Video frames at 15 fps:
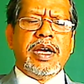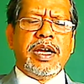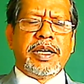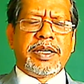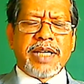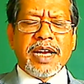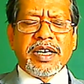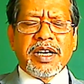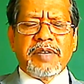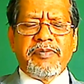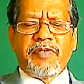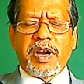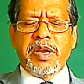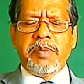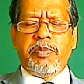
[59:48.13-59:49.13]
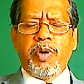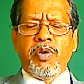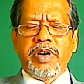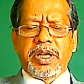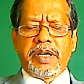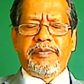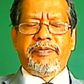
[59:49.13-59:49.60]
It can get very
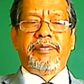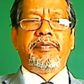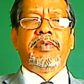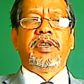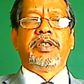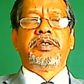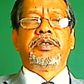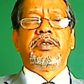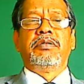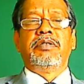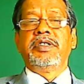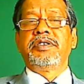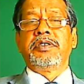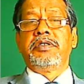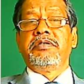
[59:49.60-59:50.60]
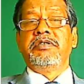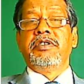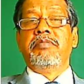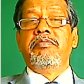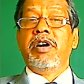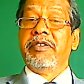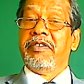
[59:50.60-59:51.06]
boring if, to listen to
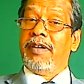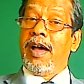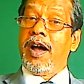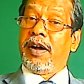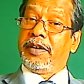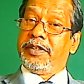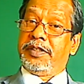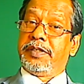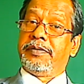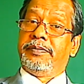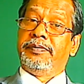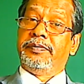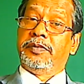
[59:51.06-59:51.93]
your monologues.